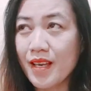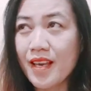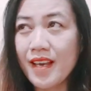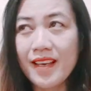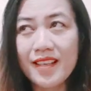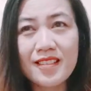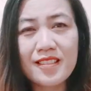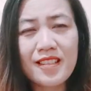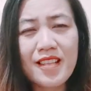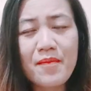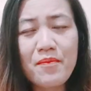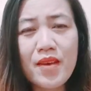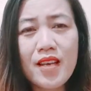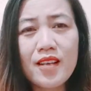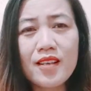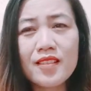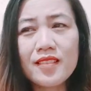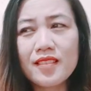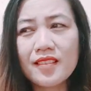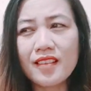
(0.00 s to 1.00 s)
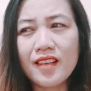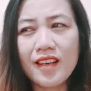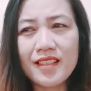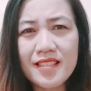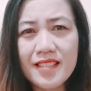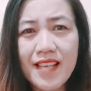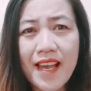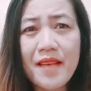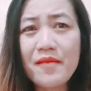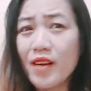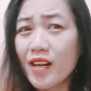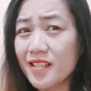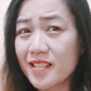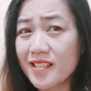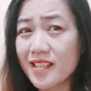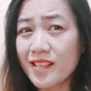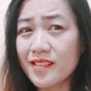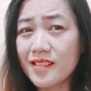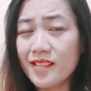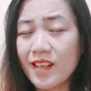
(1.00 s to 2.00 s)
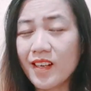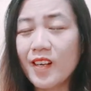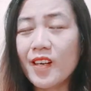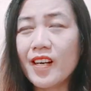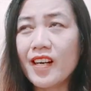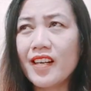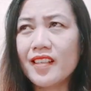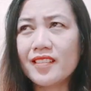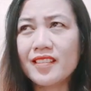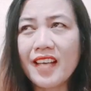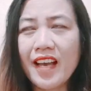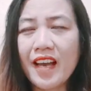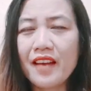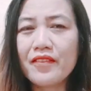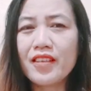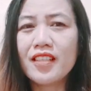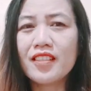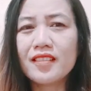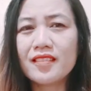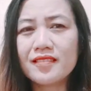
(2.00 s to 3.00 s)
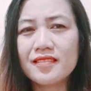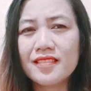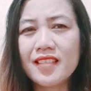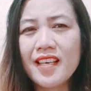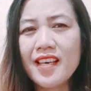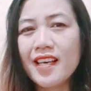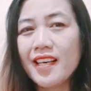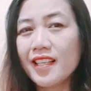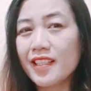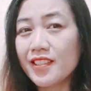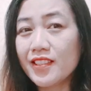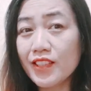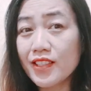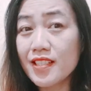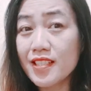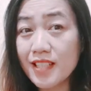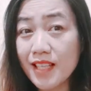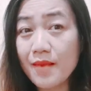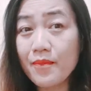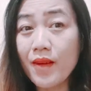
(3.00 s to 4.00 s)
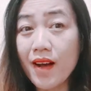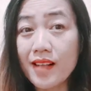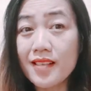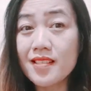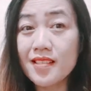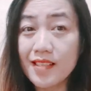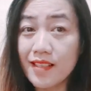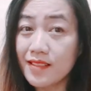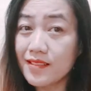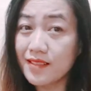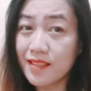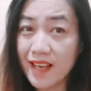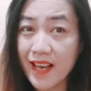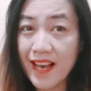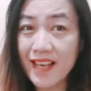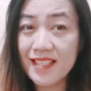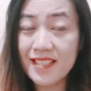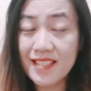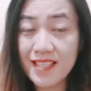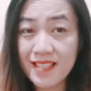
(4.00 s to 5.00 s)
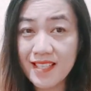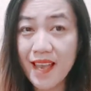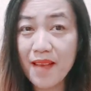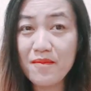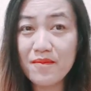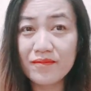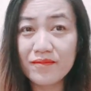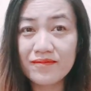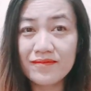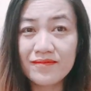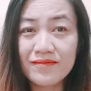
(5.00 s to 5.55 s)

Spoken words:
Sleeping on time also, or having good sleep also has the same,